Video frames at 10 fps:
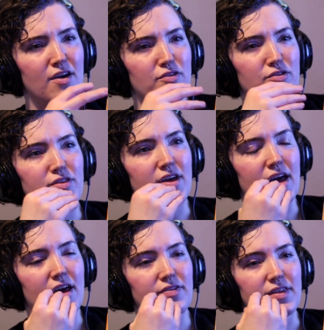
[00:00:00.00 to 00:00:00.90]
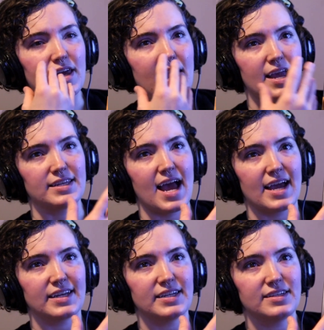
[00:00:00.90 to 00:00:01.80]
that the
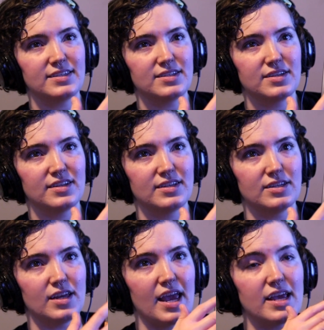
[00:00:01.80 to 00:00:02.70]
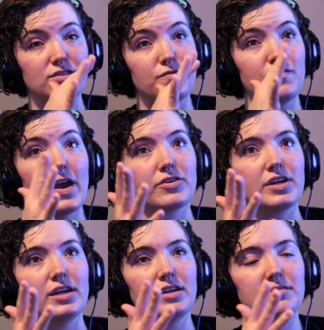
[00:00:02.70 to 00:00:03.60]
antagonist is
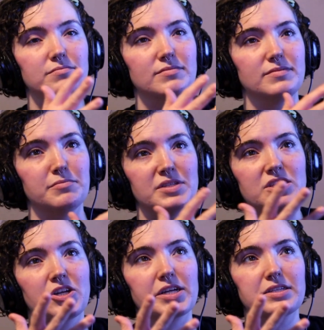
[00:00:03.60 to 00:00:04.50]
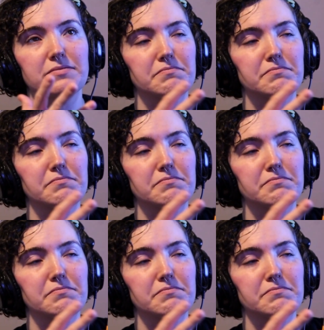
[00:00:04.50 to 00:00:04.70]
very mysterious.